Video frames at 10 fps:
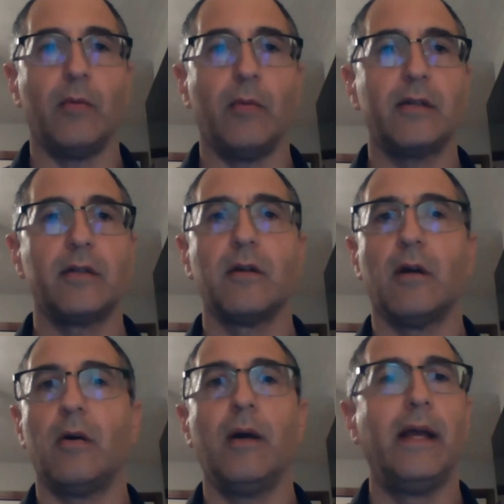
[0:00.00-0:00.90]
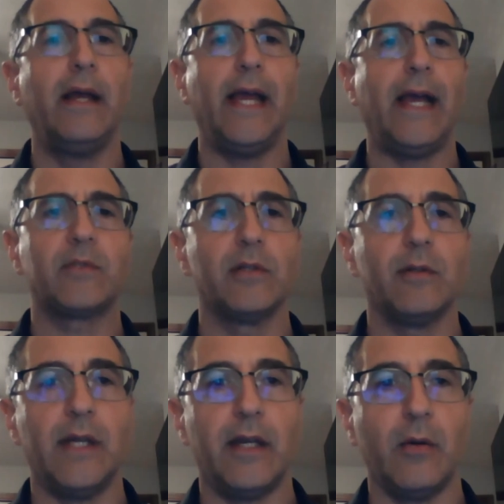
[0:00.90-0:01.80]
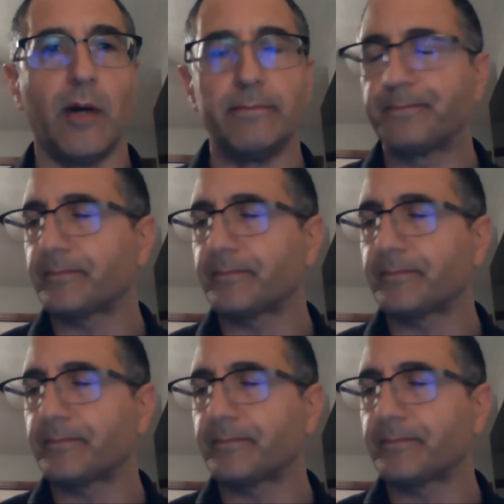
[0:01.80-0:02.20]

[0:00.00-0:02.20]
we could go absolutely anywhere.